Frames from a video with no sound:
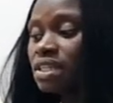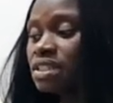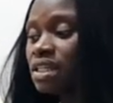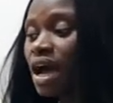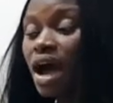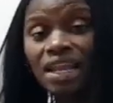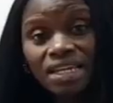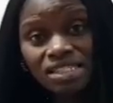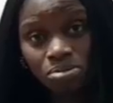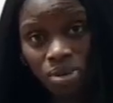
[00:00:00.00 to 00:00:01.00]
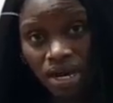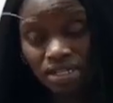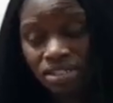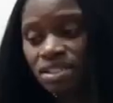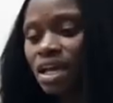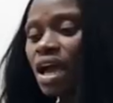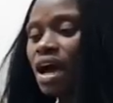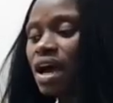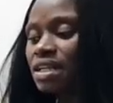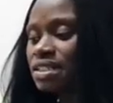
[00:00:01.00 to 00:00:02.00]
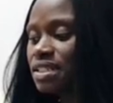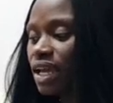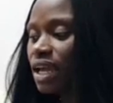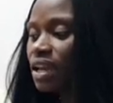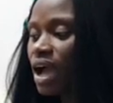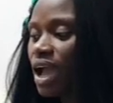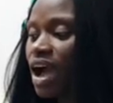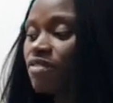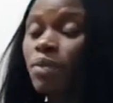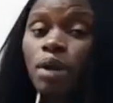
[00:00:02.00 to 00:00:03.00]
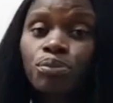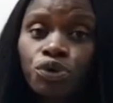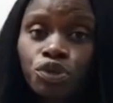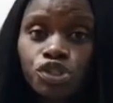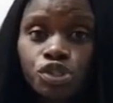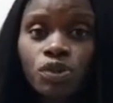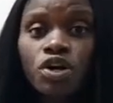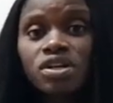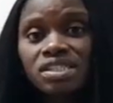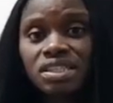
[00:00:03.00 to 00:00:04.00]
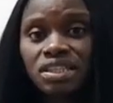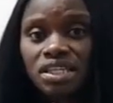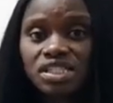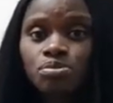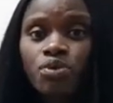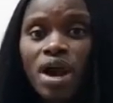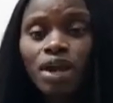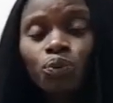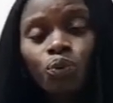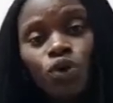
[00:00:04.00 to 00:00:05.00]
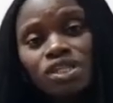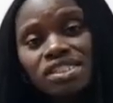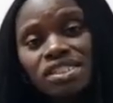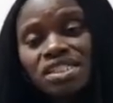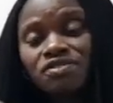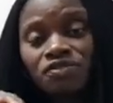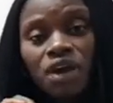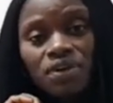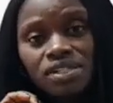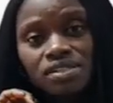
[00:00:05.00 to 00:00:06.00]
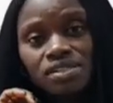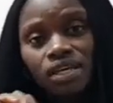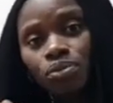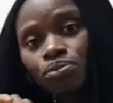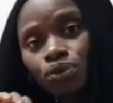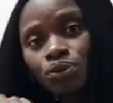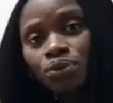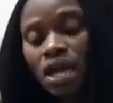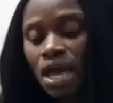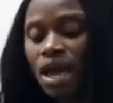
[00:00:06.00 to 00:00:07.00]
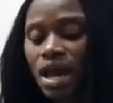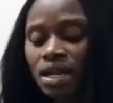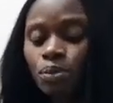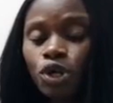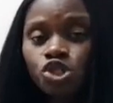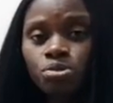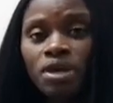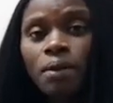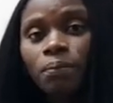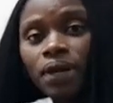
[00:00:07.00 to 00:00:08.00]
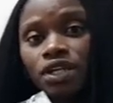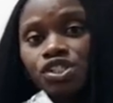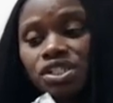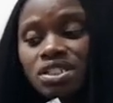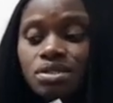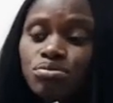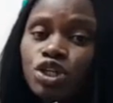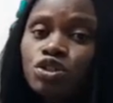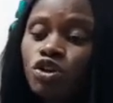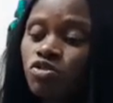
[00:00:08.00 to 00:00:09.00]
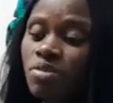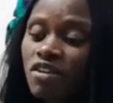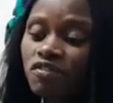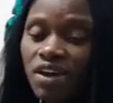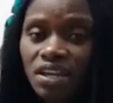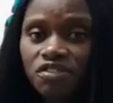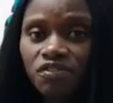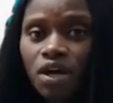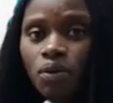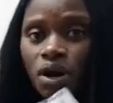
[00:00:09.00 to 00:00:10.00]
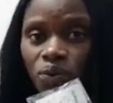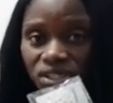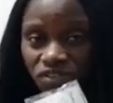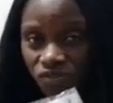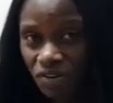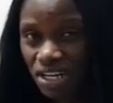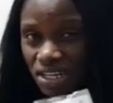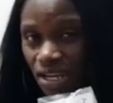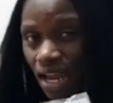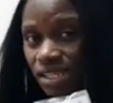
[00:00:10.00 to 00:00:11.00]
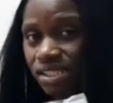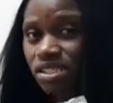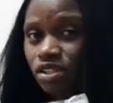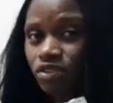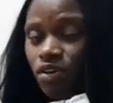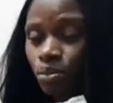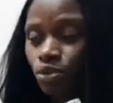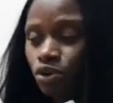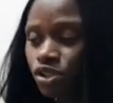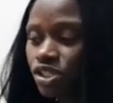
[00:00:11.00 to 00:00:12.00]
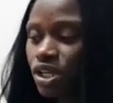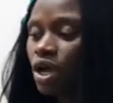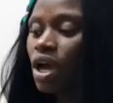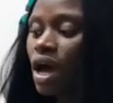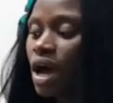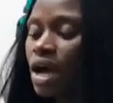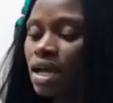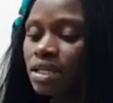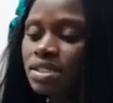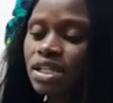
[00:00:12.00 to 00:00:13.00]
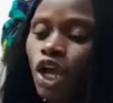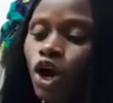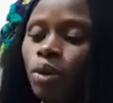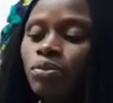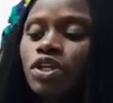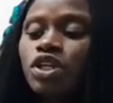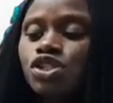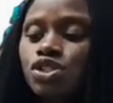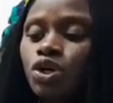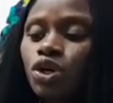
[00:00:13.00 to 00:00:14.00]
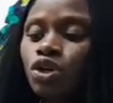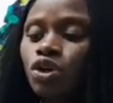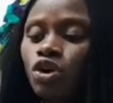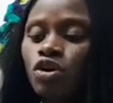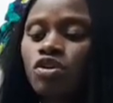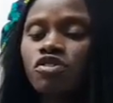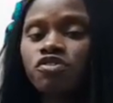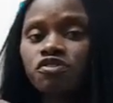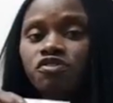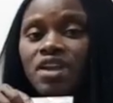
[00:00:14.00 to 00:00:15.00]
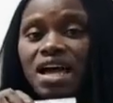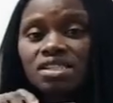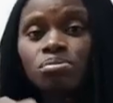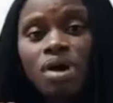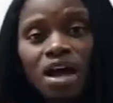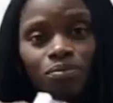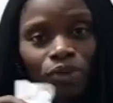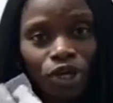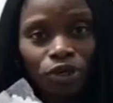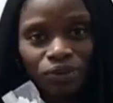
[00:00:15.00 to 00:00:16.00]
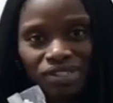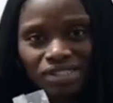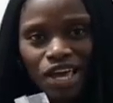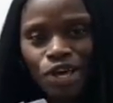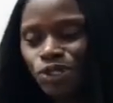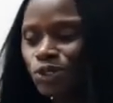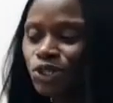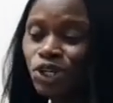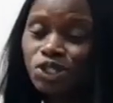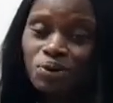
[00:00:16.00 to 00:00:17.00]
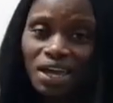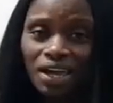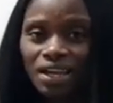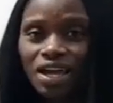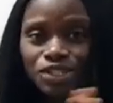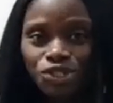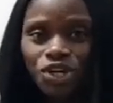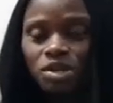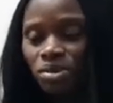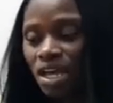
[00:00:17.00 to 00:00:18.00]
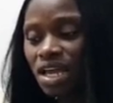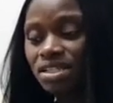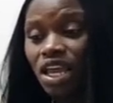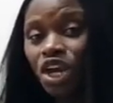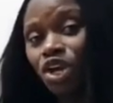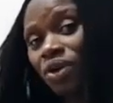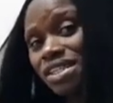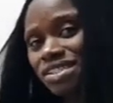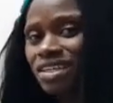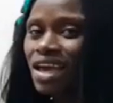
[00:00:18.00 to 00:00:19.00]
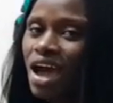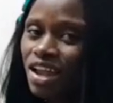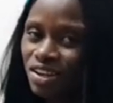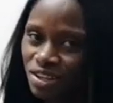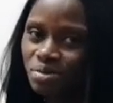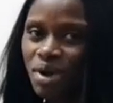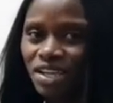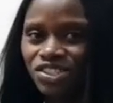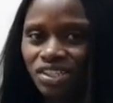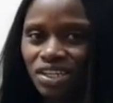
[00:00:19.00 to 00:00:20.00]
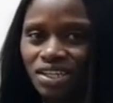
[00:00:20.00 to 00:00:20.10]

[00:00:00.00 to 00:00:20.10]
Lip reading: the Alice band. And then I have my brooch because this bride wants it very simple, and I'm going to be embellishing the middle of my feather flower with a very nice silver brooch and a combination of flat back pearls. So just go ahead and join me as I create another magic.